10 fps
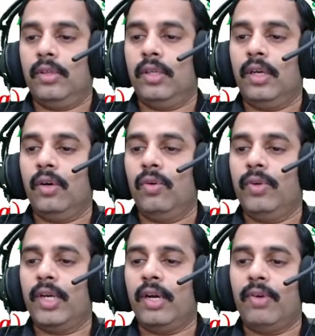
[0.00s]
Now
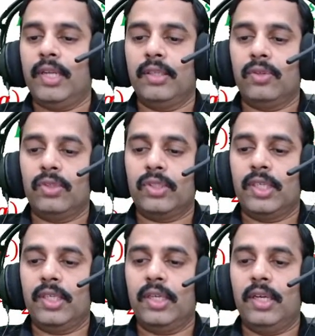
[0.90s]
we have another
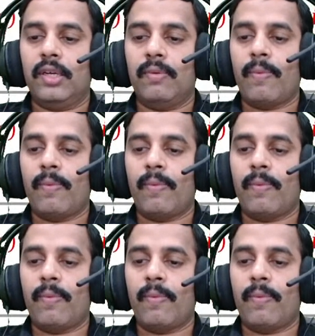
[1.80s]
question here.